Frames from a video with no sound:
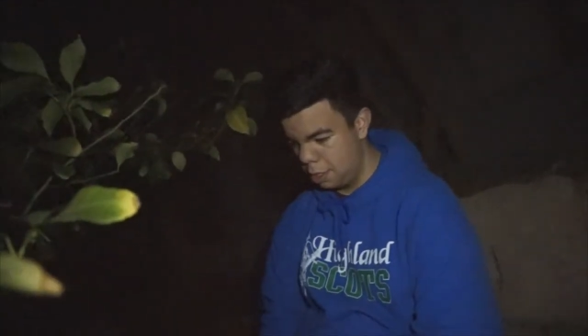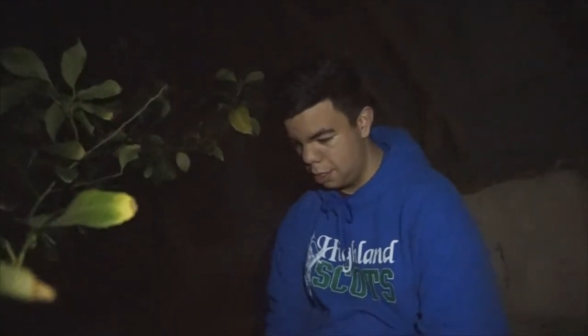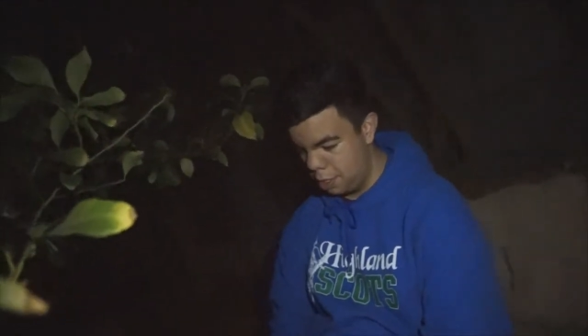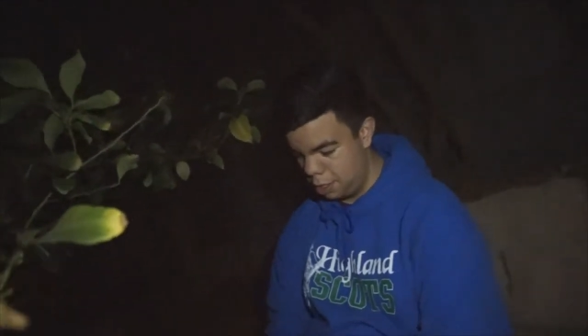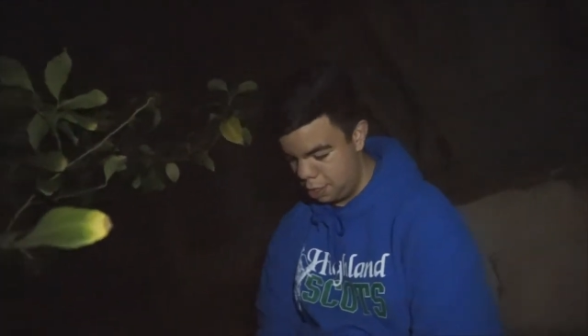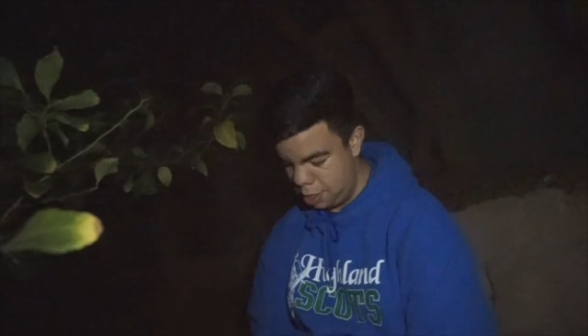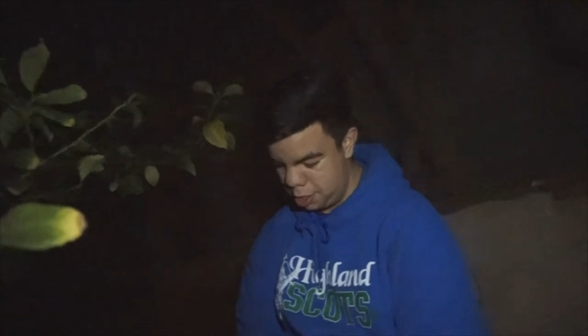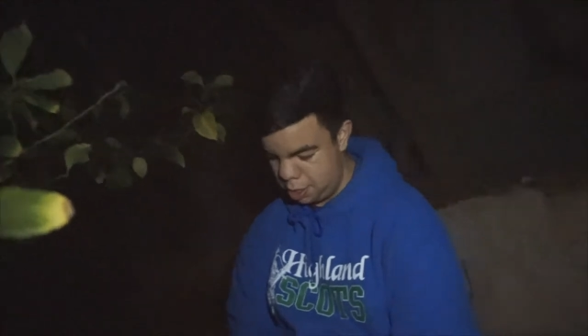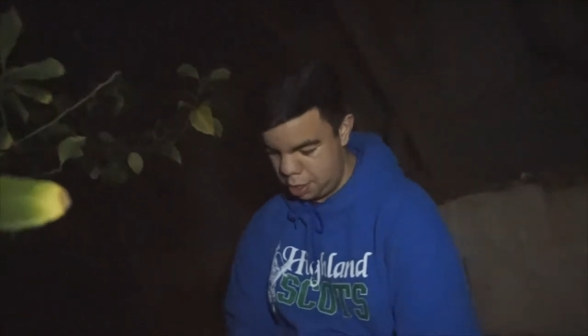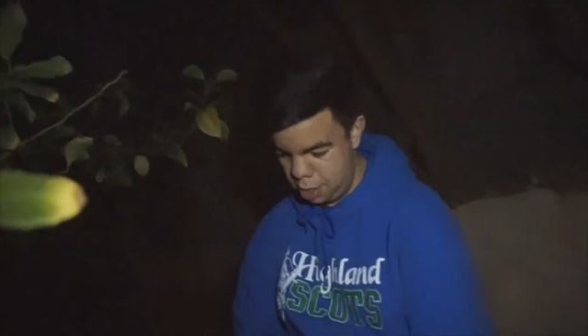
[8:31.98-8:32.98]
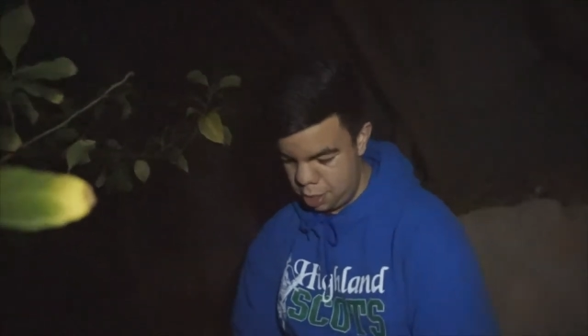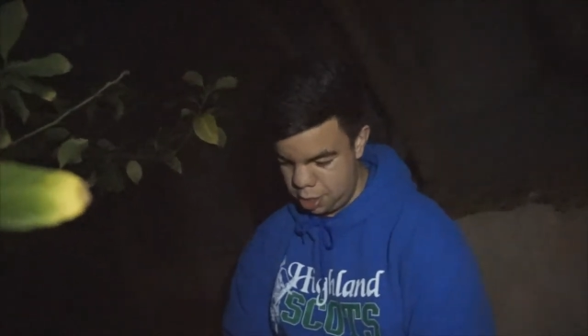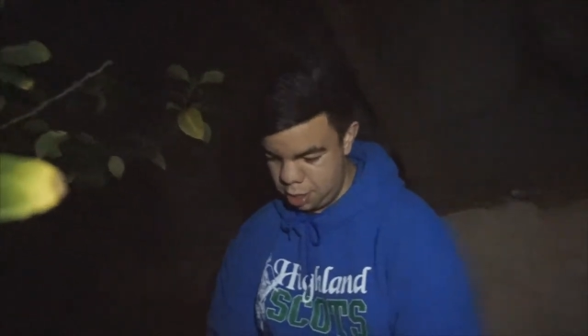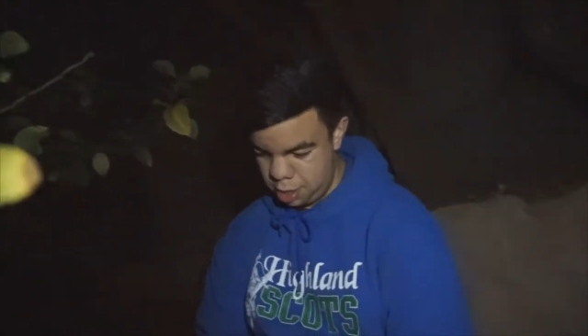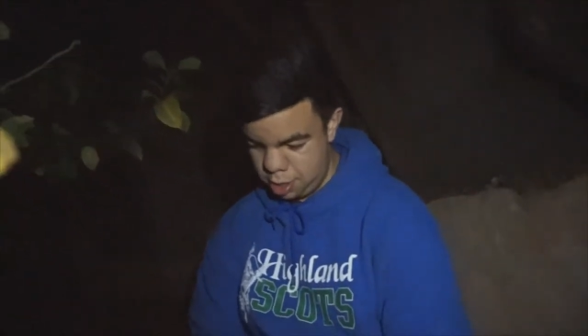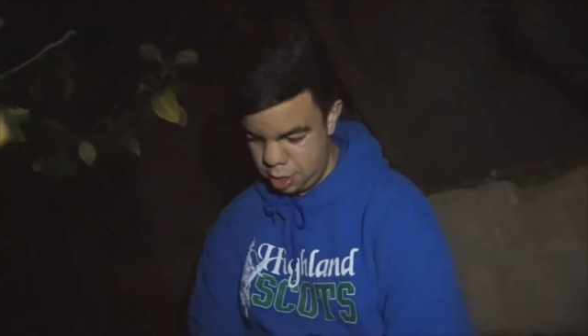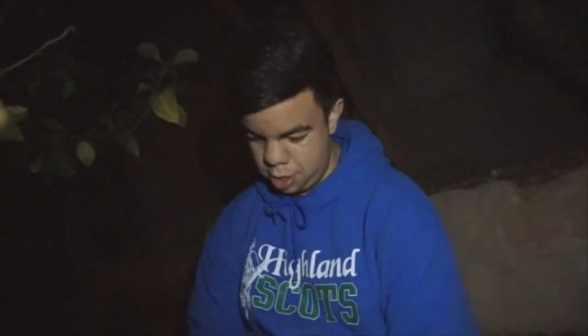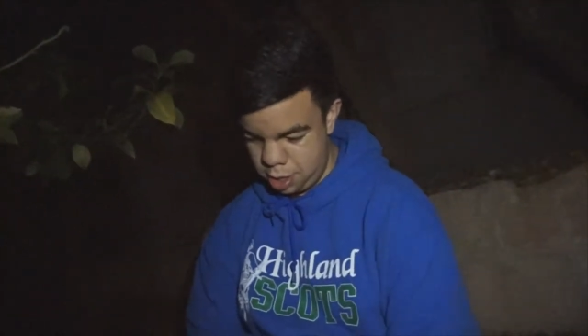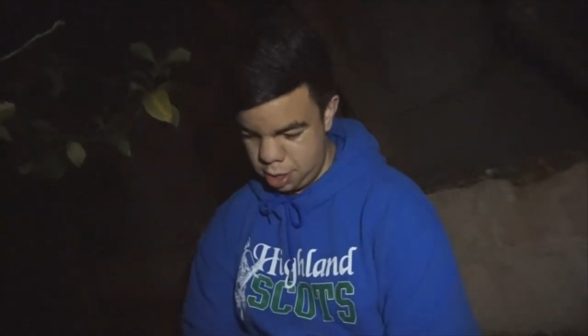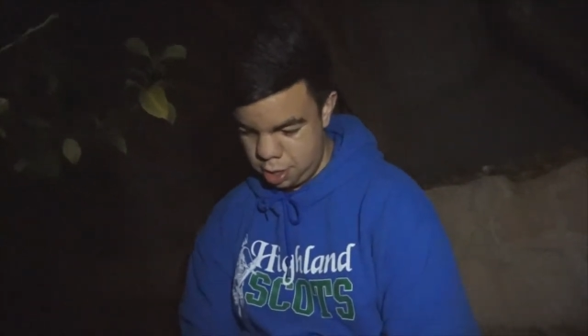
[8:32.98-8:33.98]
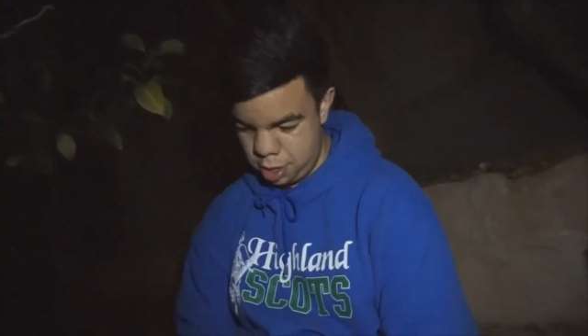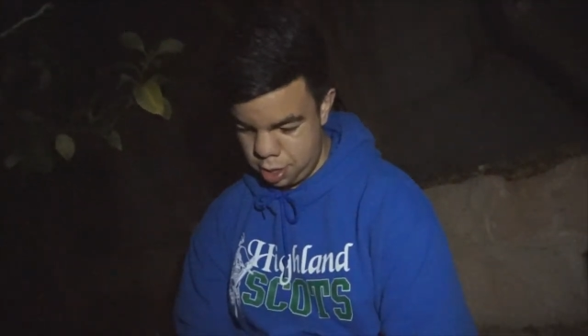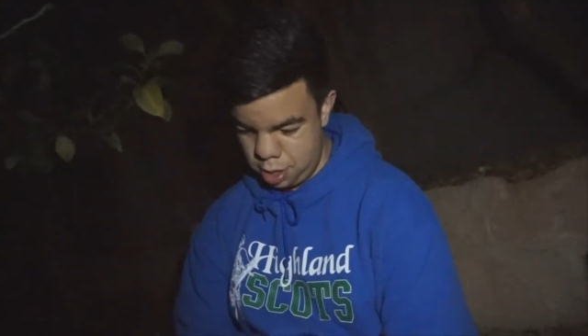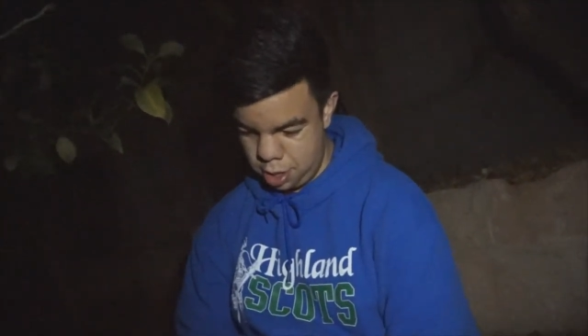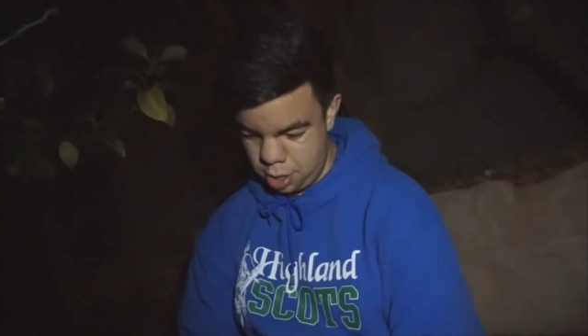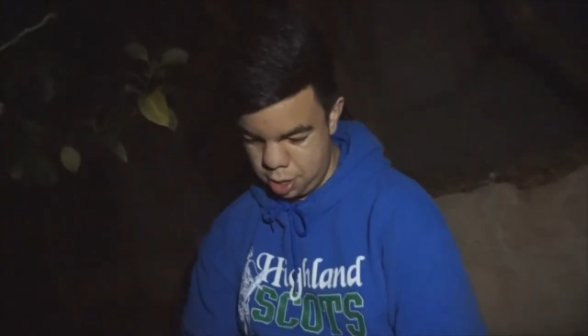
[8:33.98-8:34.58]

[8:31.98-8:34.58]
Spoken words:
What do I do? He